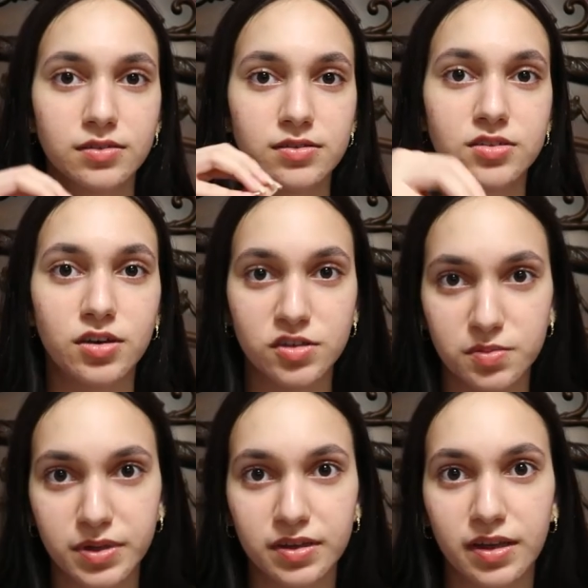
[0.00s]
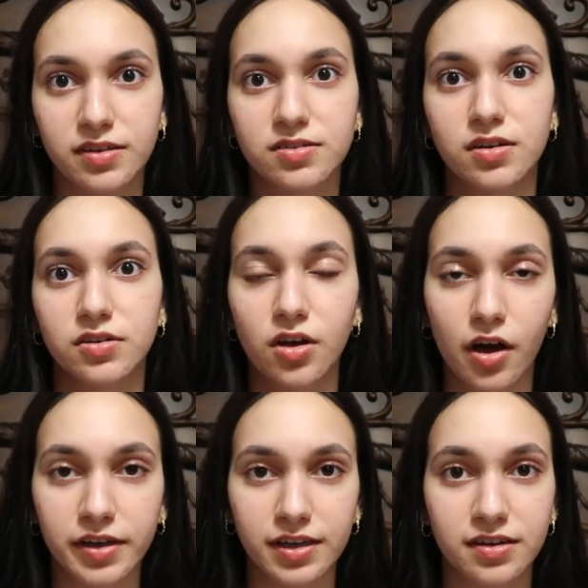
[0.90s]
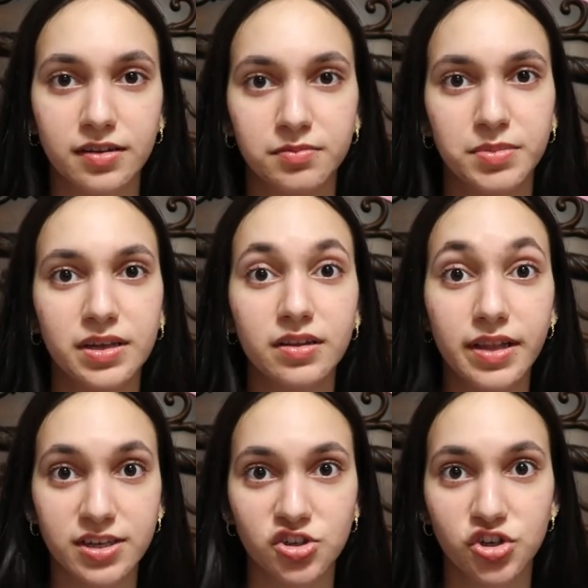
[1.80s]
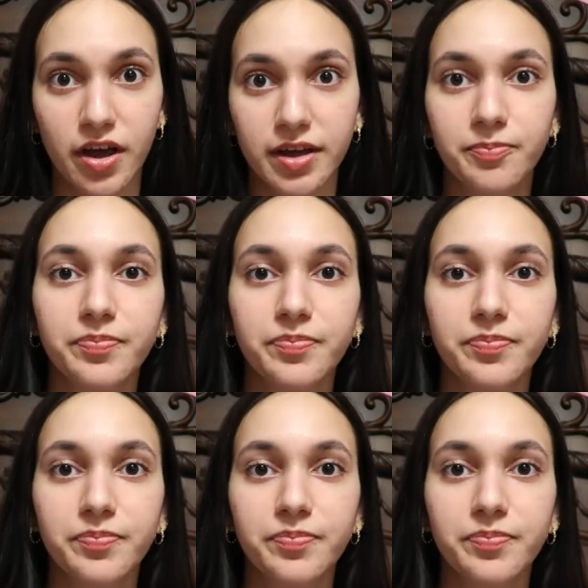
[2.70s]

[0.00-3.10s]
start speaking, start talking, being less shy.